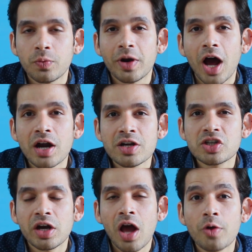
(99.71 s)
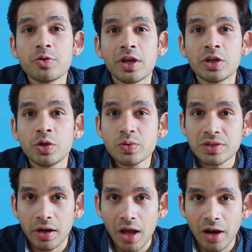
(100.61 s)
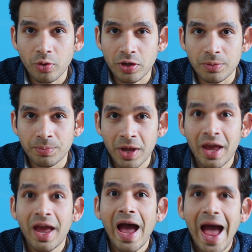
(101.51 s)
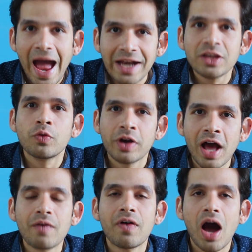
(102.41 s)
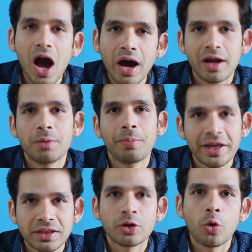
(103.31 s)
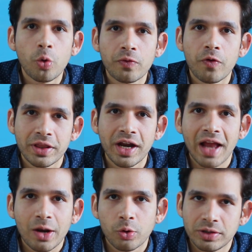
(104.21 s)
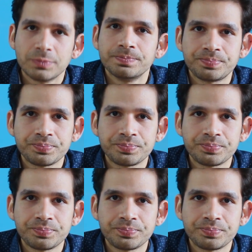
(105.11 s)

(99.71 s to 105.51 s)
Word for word: You would understand how you can use that algorithm and you would have R and Python code for that algorithm.